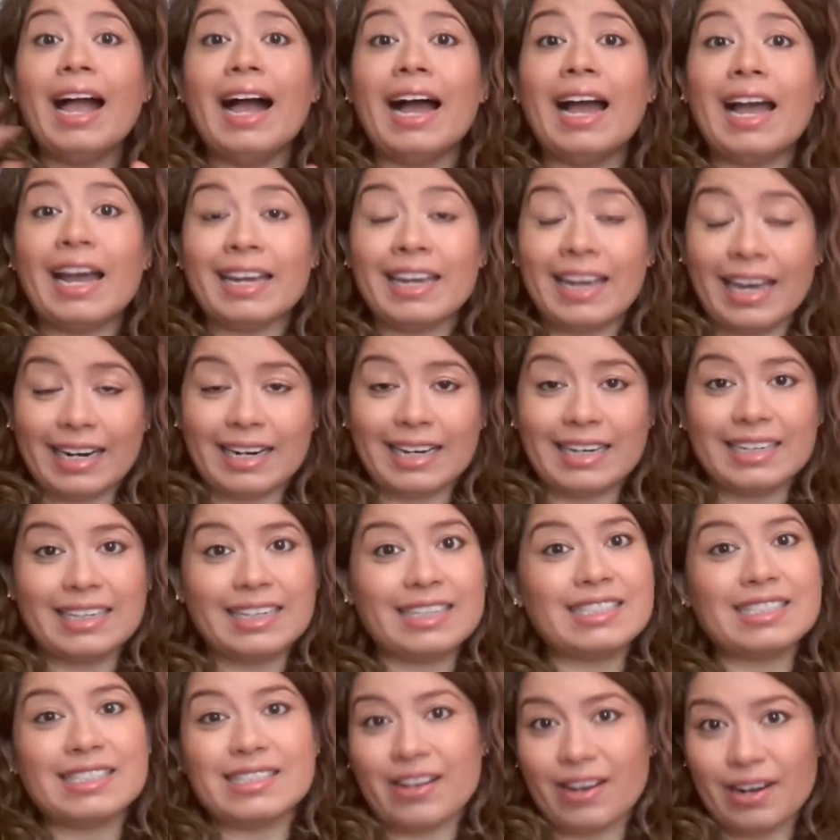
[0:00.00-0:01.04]
I get it,
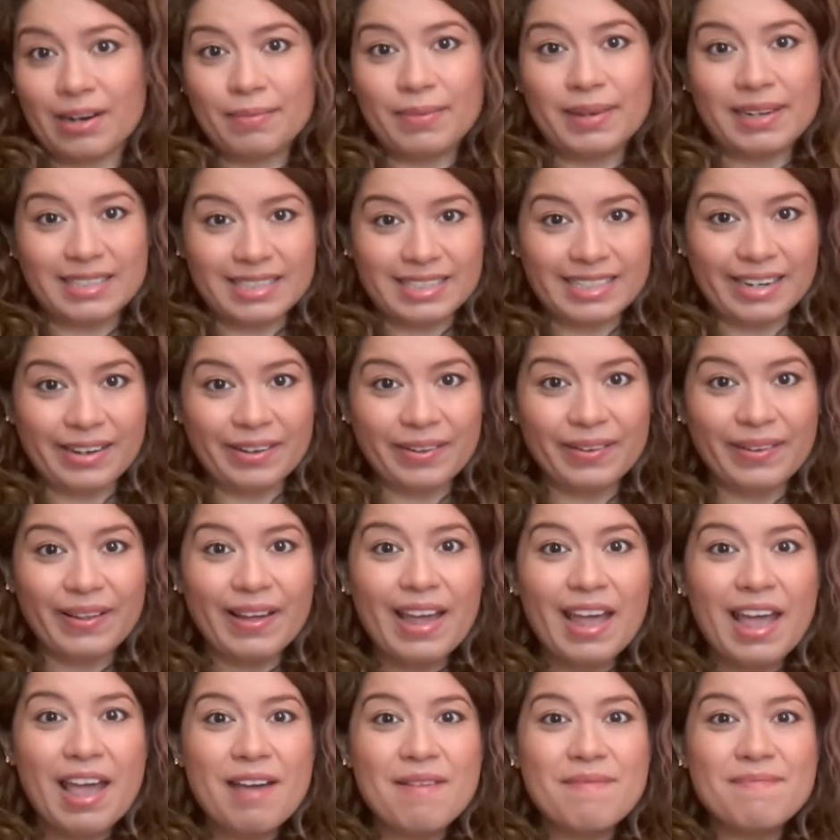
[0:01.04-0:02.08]
it's not a big deal.
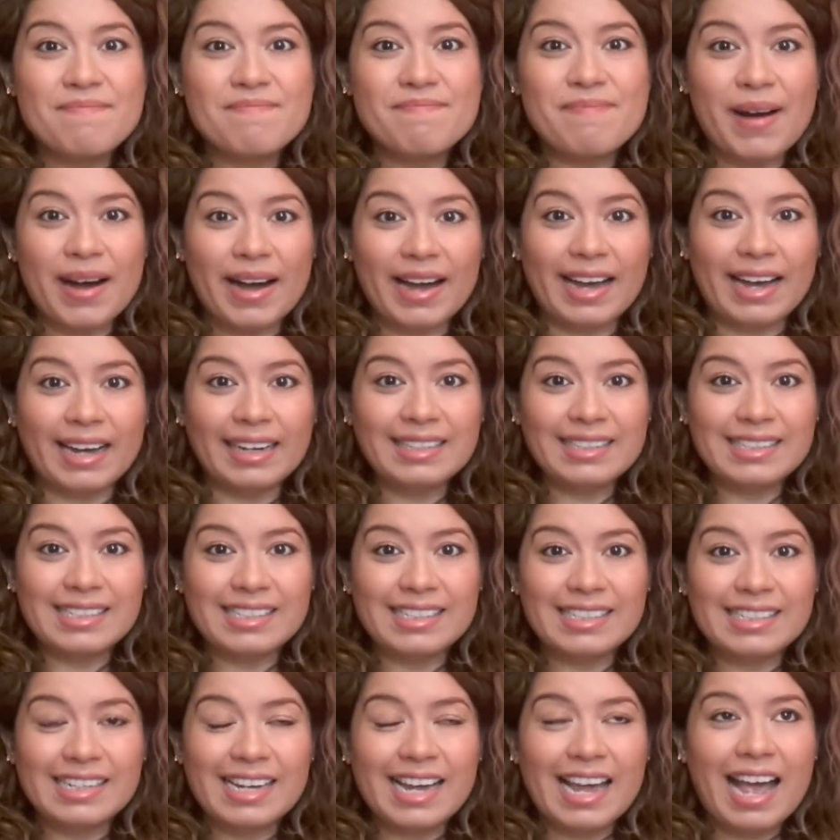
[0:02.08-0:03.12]
But
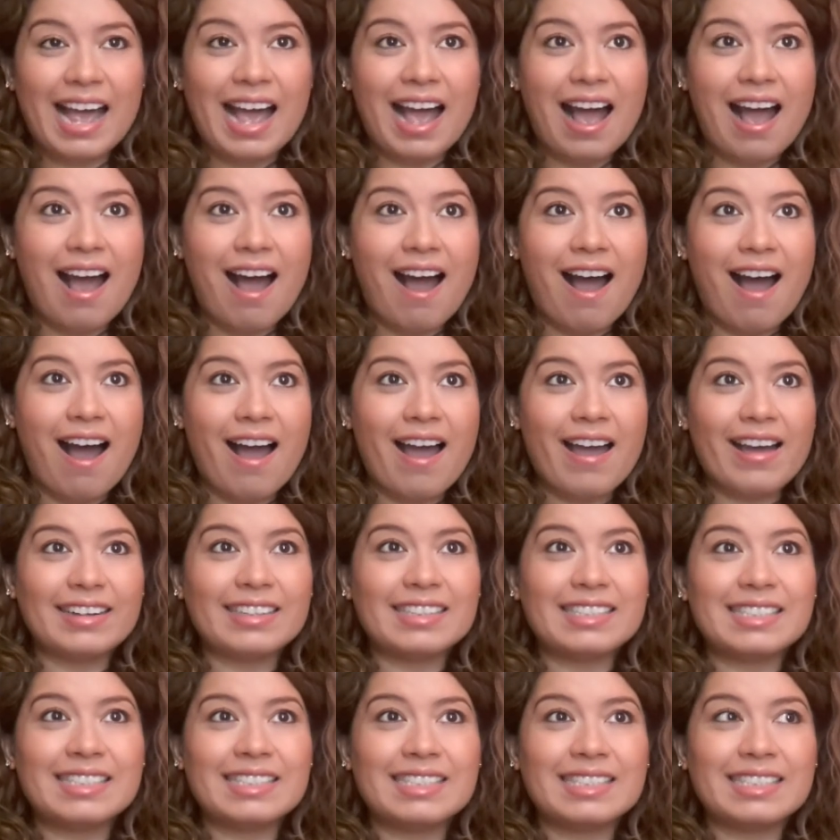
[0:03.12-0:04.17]

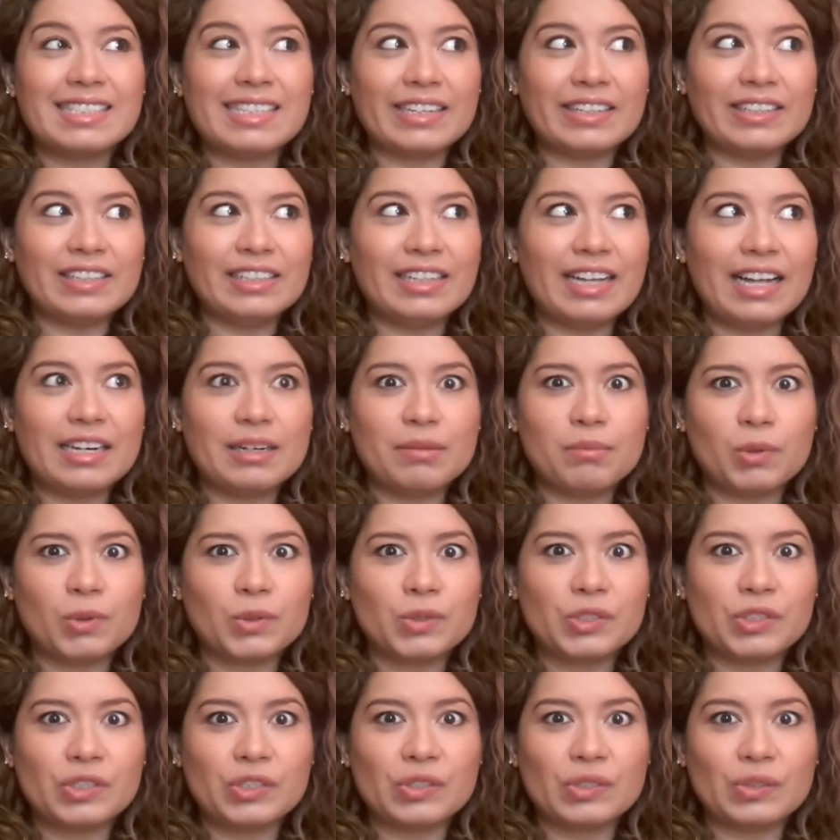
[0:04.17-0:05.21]
it's still an
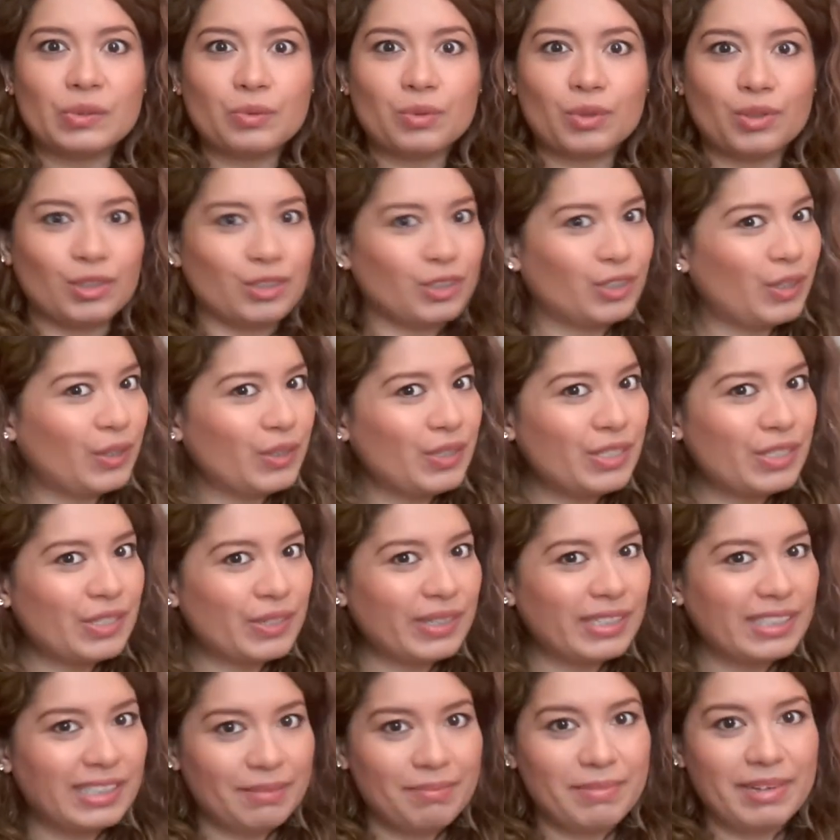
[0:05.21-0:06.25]
emotional roller coaster
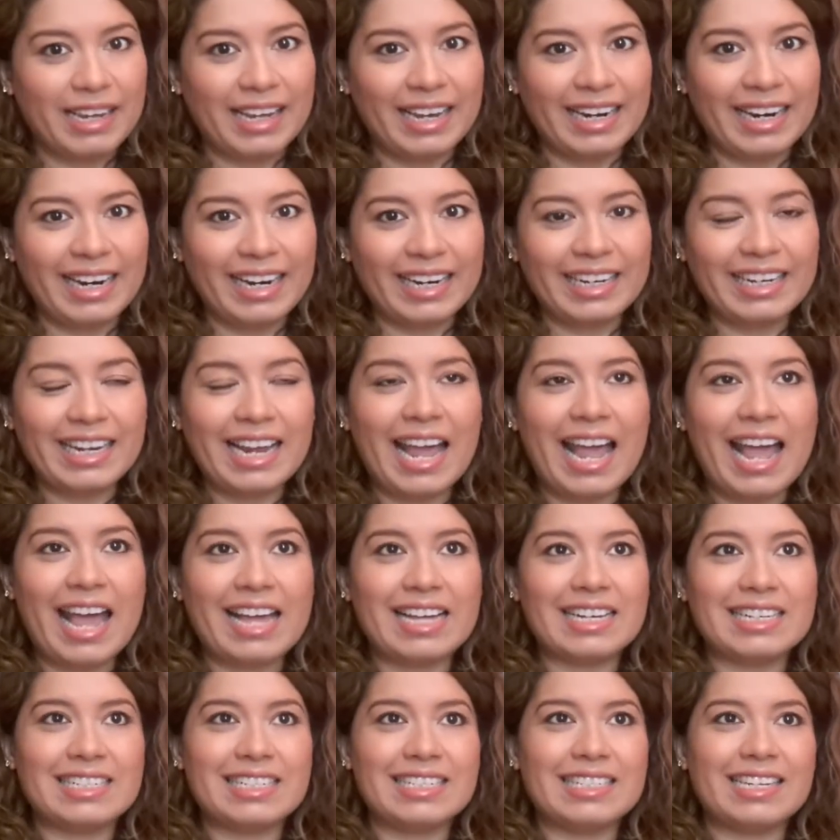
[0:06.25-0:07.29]
in the beginning,
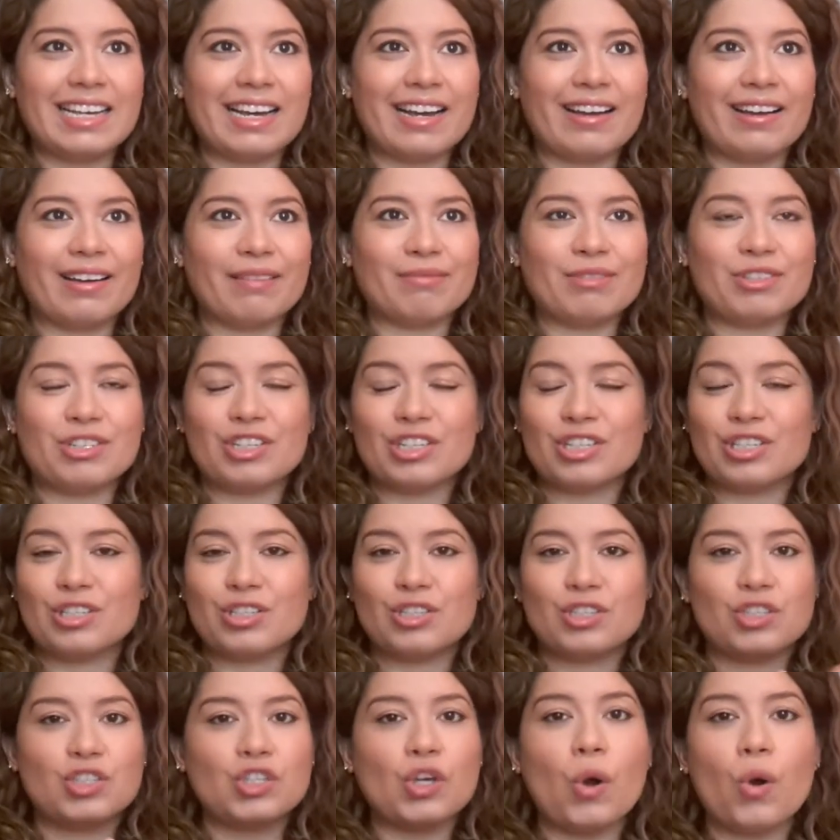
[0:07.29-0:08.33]
and uh,
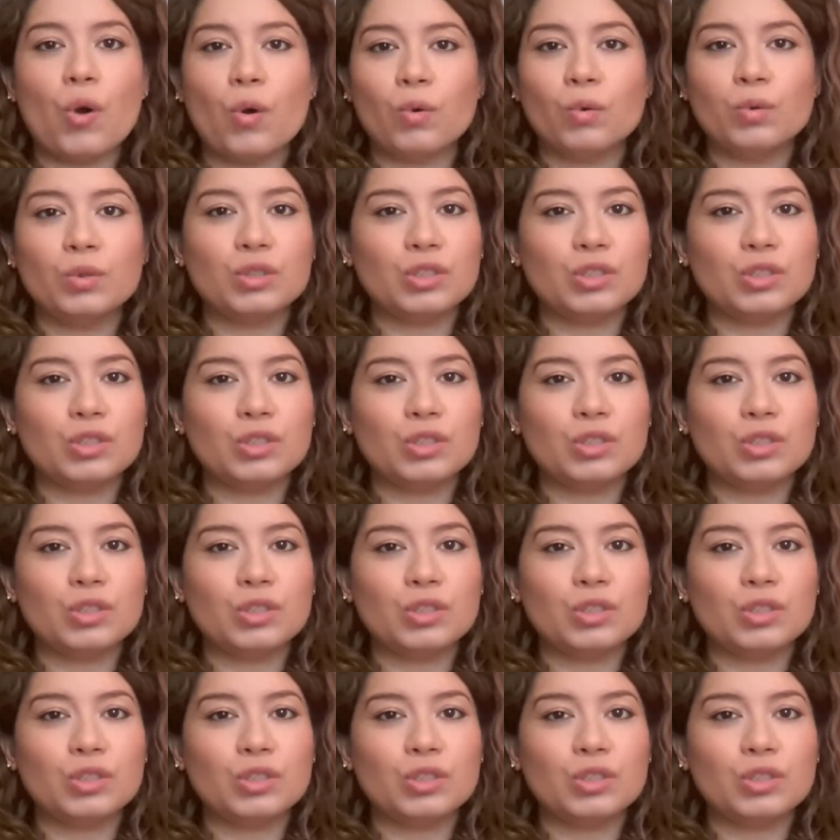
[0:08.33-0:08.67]
just so,